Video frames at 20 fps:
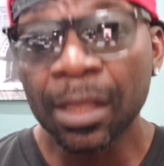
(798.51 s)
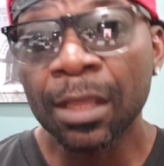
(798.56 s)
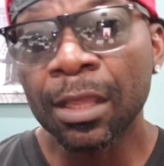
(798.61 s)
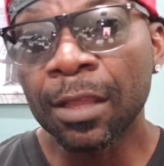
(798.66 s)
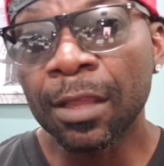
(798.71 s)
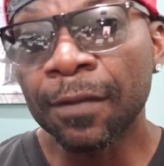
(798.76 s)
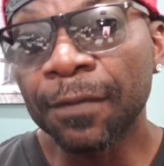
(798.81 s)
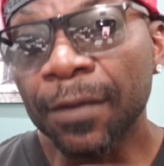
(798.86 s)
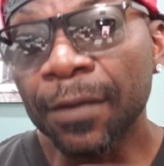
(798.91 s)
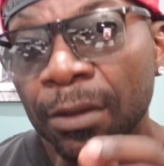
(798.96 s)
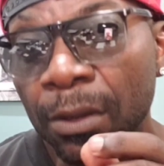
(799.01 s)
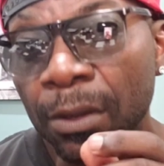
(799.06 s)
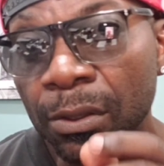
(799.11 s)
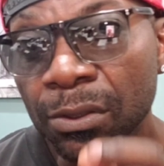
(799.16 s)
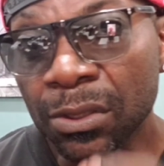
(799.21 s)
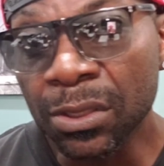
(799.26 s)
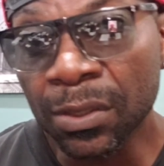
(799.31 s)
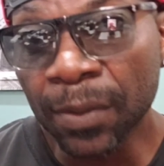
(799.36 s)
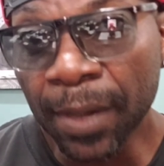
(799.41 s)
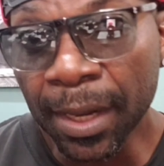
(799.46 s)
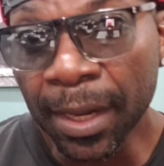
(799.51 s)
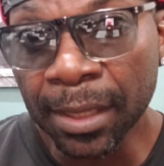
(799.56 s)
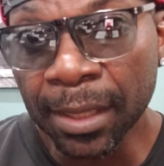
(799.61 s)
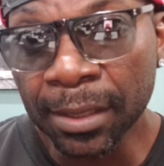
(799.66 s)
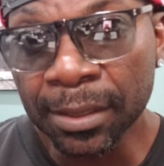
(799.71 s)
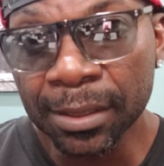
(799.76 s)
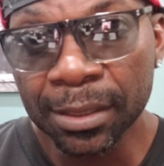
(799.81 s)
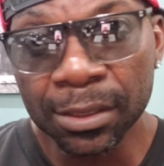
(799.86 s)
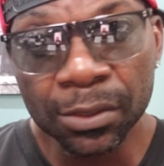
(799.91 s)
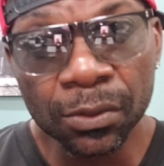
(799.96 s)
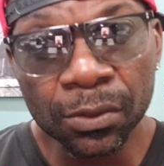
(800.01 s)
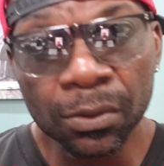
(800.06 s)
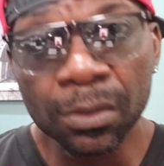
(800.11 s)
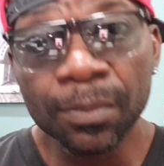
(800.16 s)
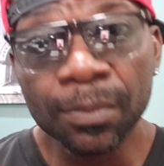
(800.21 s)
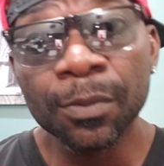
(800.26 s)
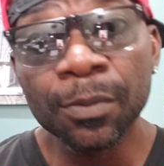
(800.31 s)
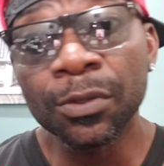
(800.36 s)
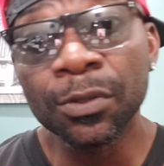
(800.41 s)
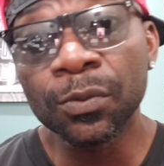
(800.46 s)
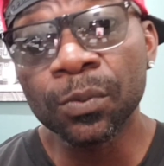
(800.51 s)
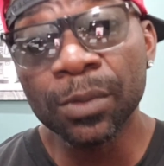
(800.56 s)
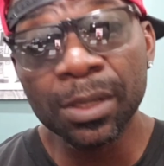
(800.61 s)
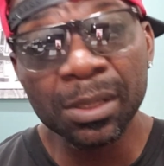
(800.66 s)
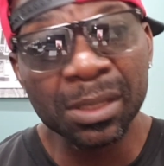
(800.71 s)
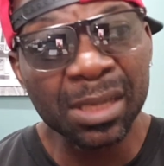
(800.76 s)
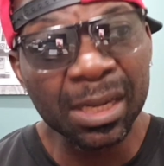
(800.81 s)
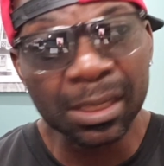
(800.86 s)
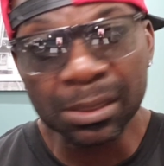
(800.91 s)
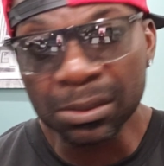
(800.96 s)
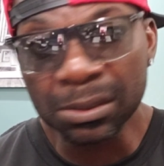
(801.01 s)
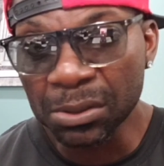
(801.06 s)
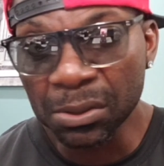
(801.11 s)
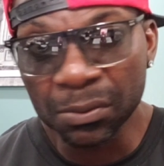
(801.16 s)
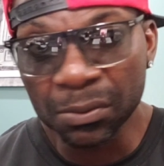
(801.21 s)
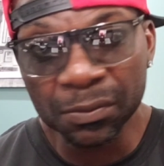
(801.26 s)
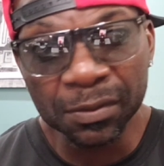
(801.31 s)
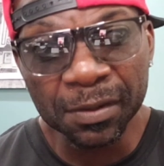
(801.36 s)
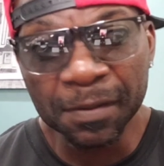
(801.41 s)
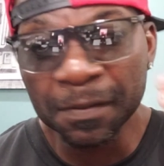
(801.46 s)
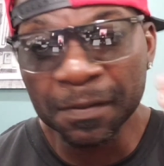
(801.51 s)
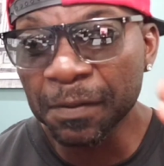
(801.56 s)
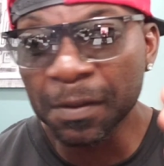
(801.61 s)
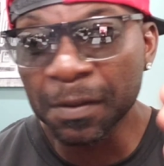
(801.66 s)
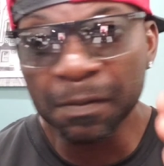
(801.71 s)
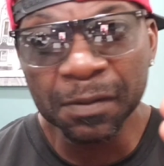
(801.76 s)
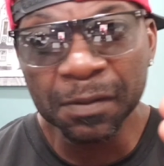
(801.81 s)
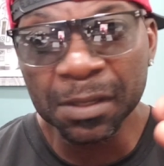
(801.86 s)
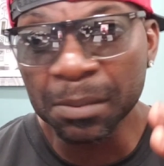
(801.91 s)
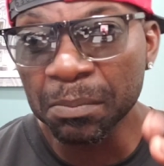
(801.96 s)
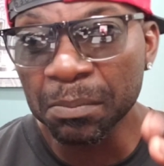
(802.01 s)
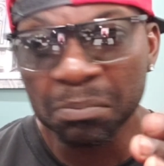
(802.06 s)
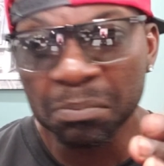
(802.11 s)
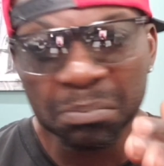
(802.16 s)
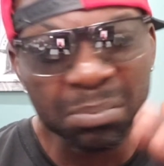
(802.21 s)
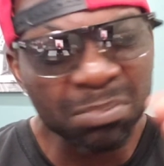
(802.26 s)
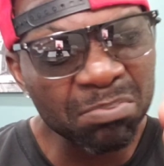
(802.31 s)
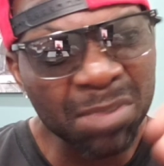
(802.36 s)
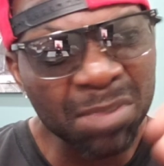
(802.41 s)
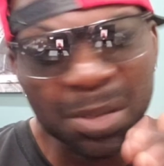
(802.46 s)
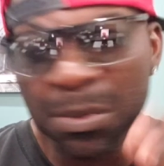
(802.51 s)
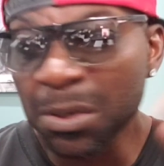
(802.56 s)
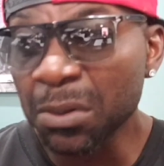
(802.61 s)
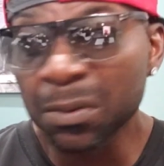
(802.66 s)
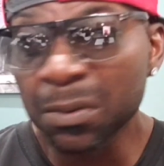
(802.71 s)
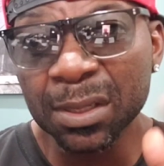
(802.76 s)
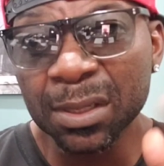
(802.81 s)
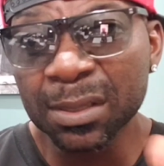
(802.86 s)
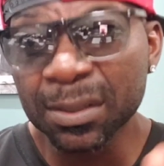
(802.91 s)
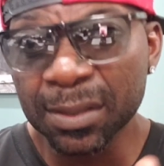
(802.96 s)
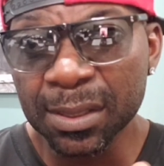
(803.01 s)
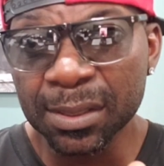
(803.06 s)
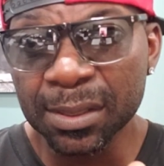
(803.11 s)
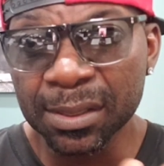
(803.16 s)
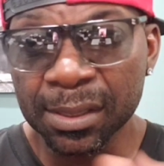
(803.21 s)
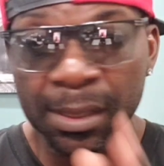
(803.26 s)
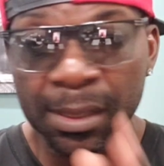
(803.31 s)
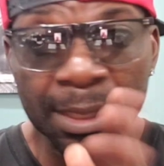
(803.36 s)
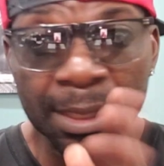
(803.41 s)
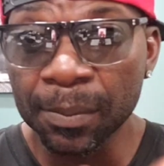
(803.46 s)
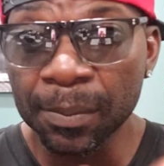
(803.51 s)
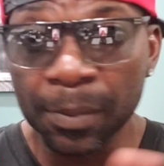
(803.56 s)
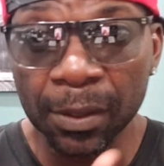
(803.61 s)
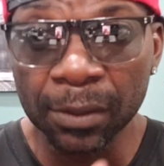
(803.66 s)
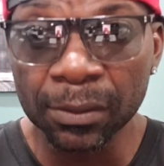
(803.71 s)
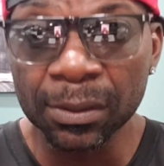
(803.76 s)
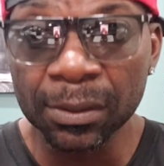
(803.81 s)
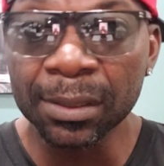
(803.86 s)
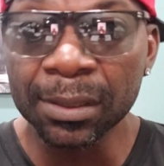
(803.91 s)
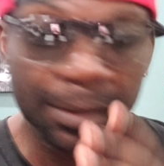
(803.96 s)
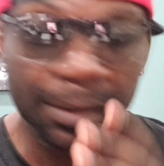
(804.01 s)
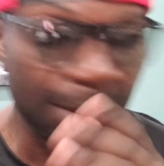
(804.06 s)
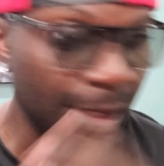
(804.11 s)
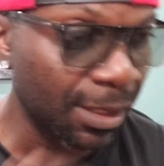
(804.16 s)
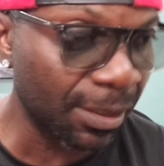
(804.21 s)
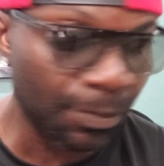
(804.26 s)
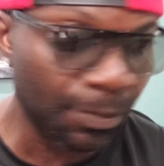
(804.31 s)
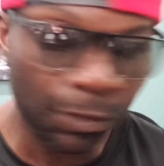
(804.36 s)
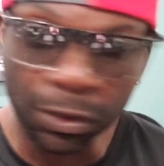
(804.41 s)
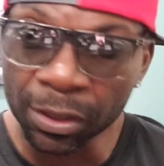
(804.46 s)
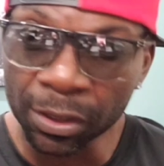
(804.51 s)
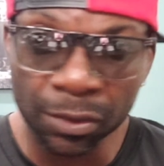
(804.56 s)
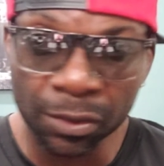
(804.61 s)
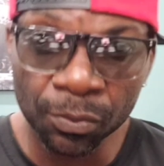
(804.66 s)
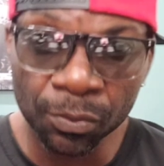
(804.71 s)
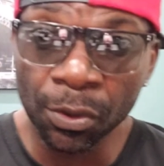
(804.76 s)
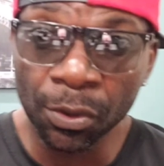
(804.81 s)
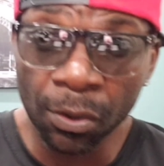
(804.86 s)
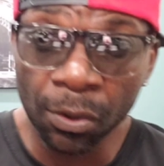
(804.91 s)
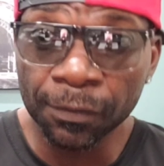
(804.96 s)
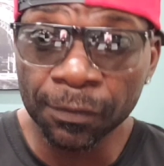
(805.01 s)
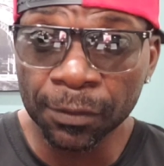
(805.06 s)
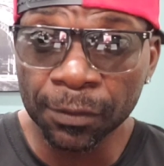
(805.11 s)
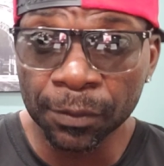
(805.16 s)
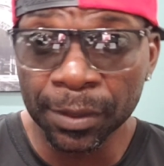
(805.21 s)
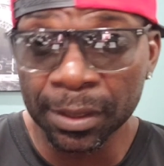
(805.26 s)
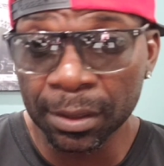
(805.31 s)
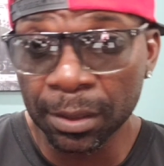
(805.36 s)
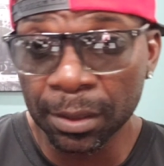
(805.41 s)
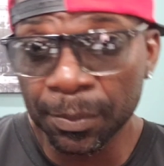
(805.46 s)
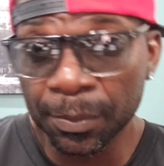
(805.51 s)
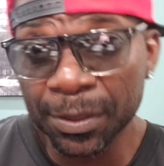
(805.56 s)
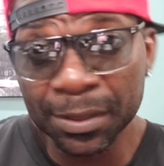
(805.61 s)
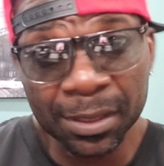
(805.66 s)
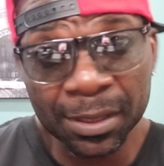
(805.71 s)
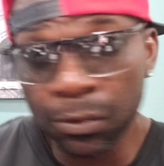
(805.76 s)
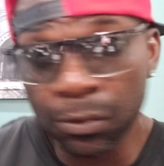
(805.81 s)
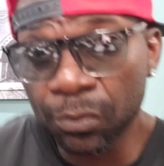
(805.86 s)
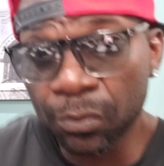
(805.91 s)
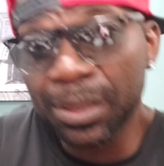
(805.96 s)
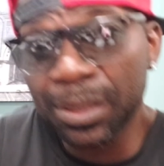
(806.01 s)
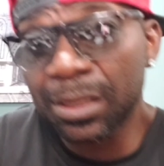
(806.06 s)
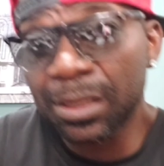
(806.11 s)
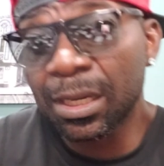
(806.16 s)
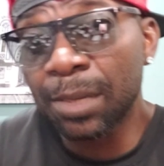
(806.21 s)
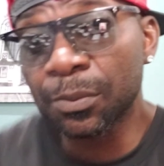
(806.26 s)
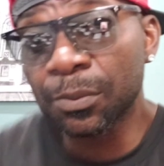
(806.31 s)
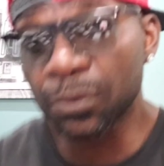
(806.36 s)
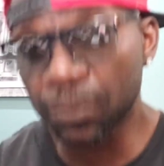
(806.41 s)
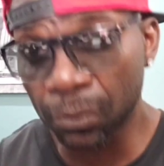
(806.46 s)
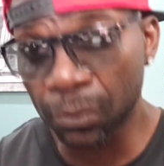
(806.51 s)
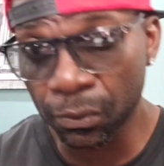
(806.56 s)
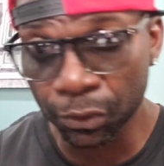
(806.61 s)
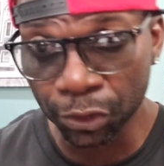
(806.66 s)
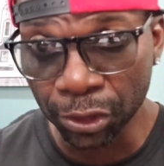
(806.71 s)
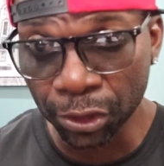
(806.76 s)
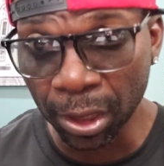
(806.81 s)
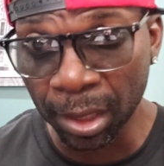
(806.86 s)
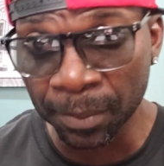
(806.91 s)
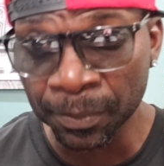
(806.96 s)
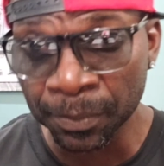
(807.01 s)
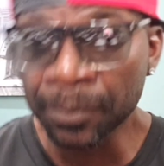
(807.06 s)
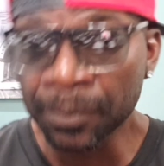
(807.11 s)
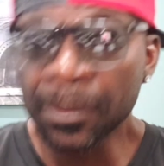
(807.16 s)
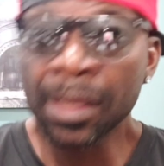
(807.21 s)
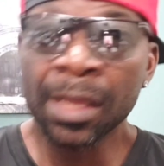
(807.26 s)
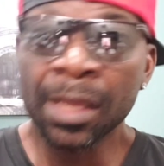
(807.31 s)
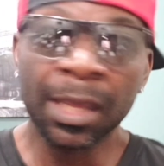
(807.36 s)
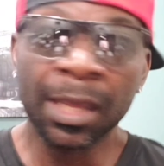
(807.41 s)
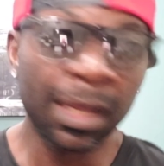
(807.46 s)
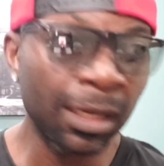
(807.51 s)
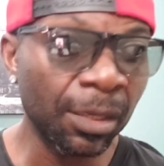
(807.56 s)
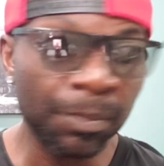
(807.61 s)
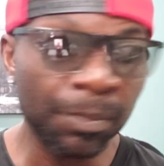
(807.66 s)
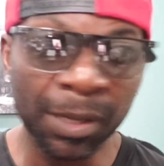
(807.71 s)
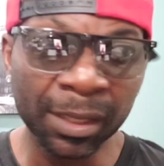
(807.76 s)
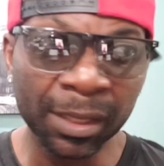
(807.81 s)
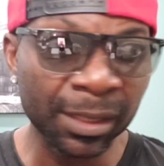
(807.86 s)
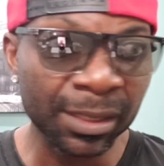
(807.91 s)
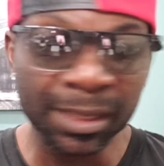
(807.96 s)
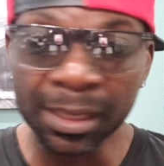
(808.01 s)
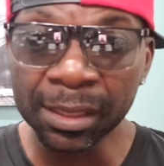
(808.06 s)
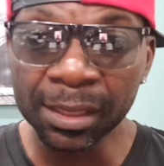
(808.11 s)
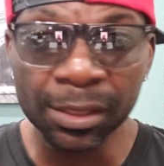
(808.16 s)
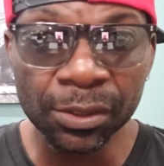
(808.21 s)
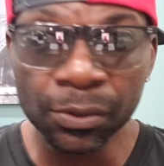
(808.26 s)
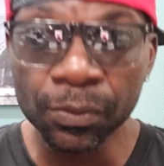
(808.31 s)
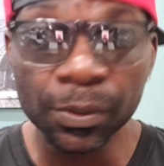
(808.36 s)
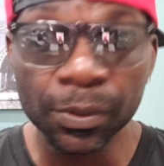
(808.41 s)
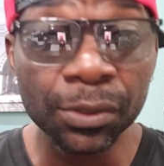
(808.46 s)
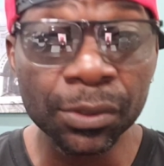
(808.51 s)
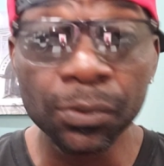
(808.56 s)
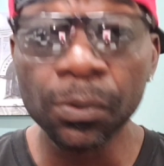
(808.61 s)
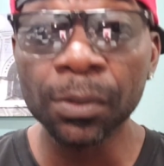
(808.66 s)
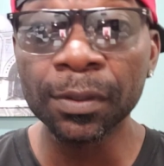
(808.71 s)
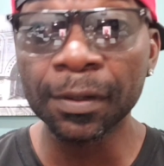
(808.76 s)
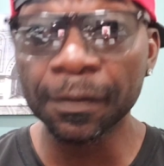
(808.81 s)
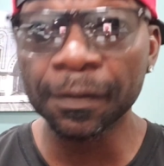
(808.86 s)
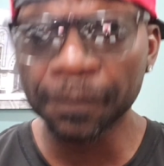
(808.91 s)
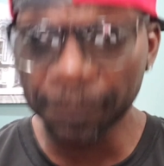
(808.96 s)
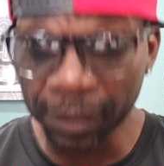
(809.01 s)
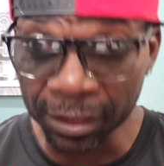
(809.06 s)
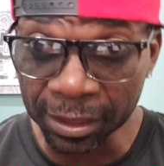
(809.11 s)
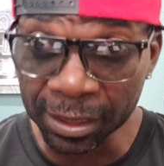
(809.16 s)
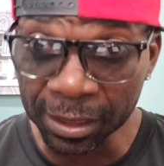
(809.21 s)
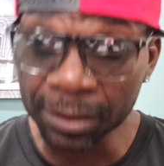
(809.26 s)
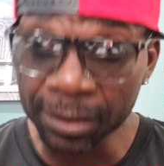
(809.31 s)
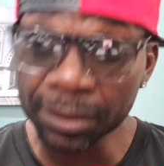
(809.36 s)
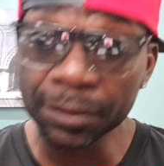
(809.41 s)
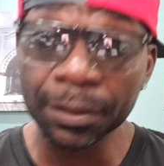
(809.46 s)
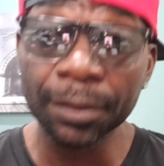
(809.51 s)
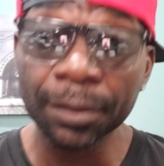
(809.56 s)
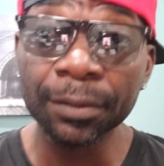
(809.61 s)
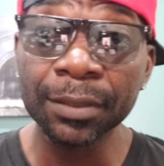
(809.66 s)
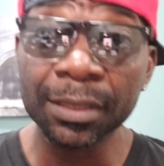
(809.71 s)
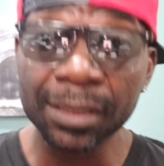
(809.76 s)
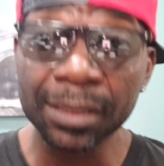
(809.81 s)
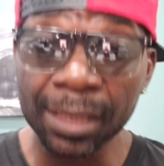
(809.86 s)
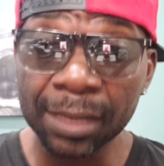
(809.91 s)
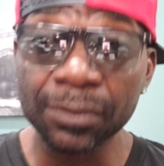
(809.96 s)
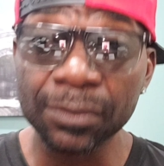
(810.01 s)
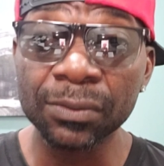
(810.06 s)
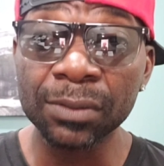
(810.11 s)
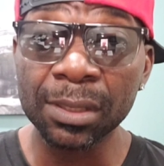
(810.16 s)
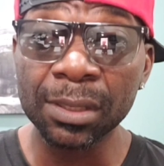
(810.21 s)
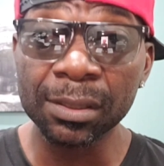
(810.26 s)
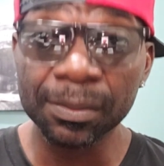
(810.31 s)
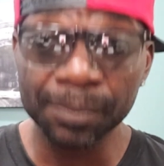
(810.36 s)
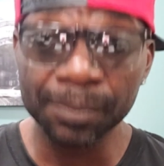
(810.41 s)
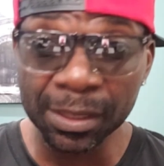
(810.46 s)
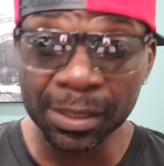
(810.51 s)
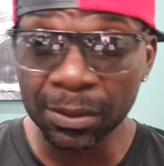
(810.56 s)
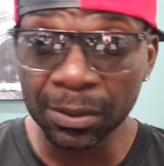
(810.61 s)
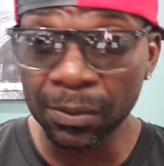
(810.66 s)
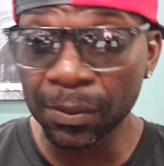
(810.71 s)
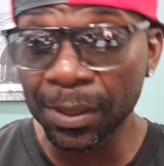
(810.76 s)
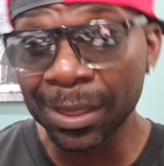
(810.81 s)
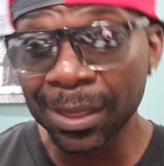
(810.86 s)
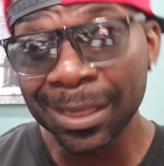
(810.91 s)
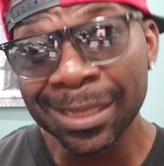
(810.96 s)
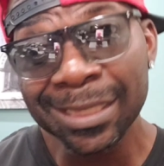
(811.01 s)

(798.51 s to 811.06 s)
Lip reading: If it does great, it's going to be between that 150, maybe 160, thereabout. And then the market will be over with. It will be time to close shop. Anybody telling you a $250,000, $300,000 Bitcoin?